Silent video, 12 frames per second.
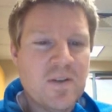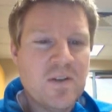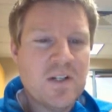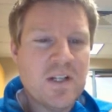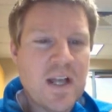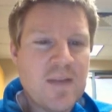
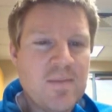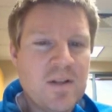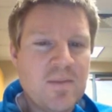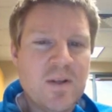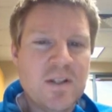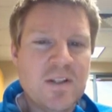good
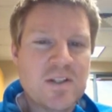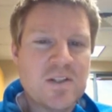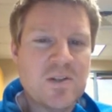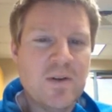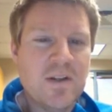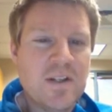climate, but the
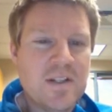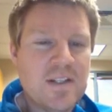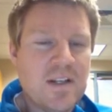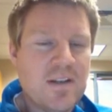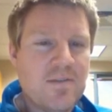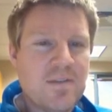soil
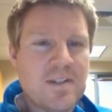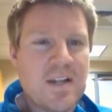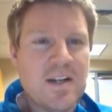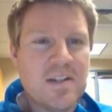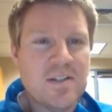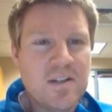itself is
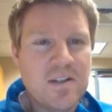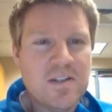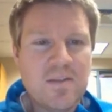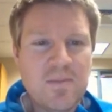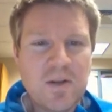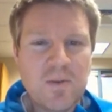not as good as
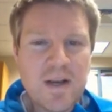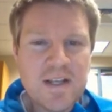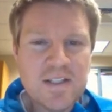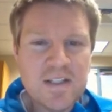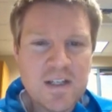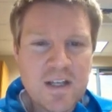the
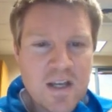Midwest.